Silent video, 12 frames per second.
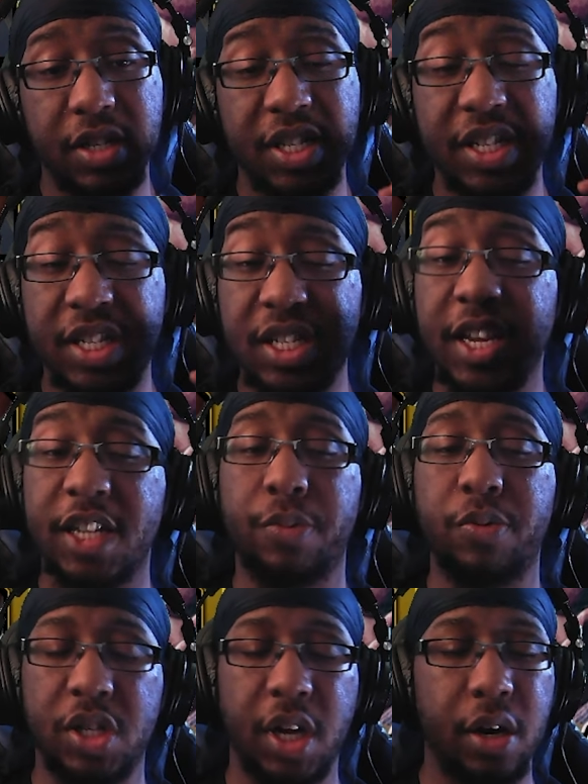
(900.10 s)

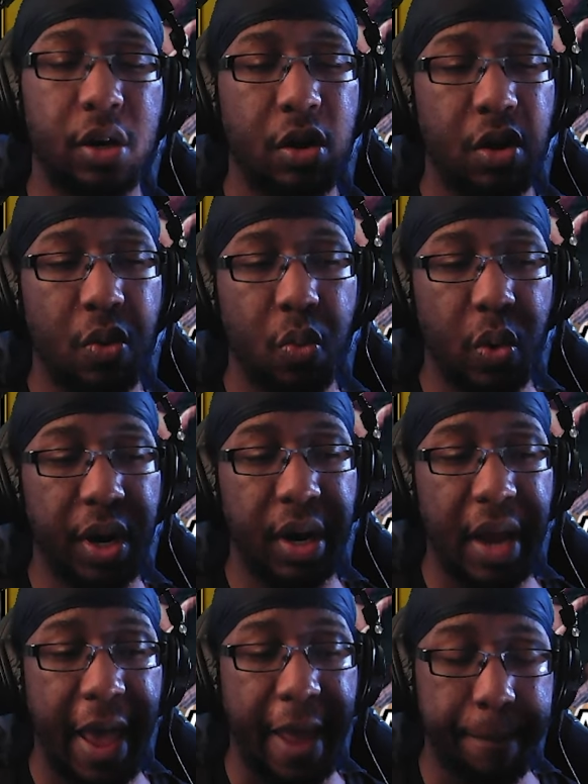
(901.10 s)
6% when
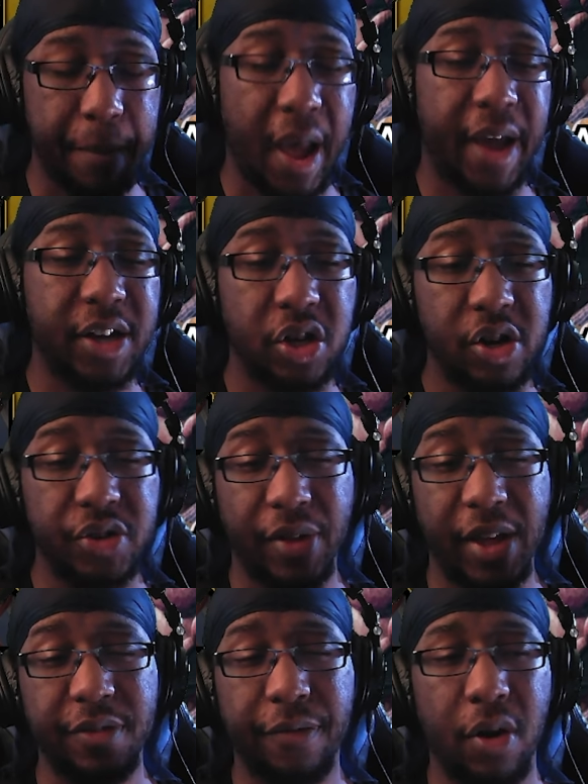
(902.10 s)
at max, so
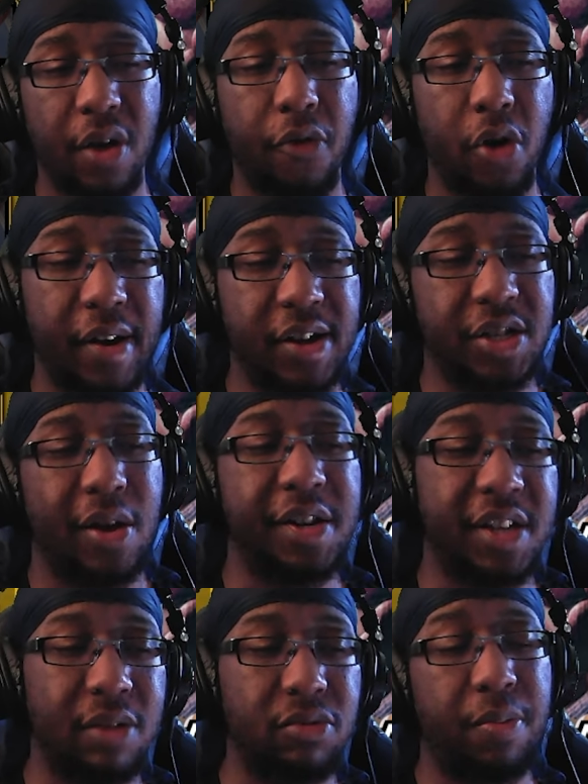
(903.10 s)
that's very, very nice there. It
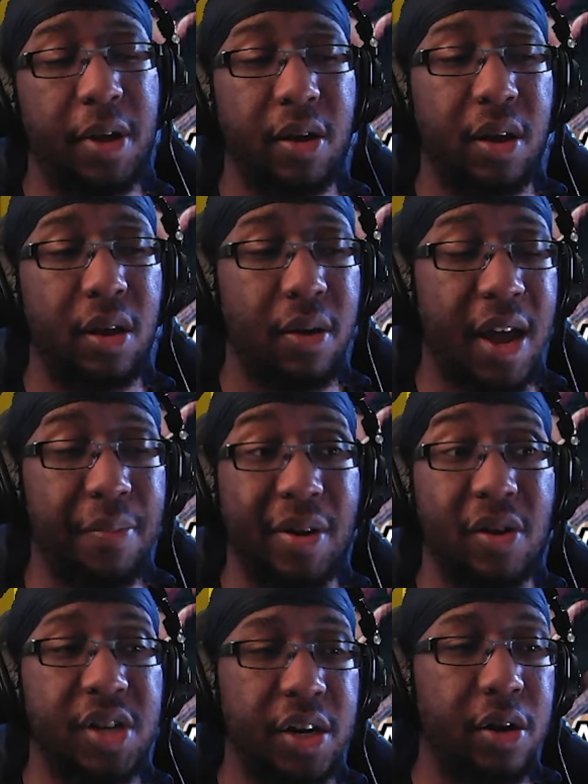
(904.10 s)
stacks with player killer and player
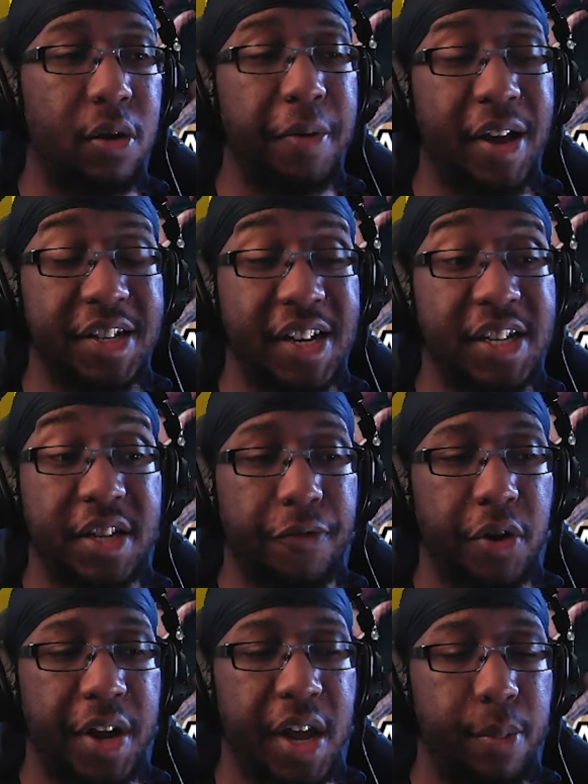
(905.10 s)
sentinel because it has a different name.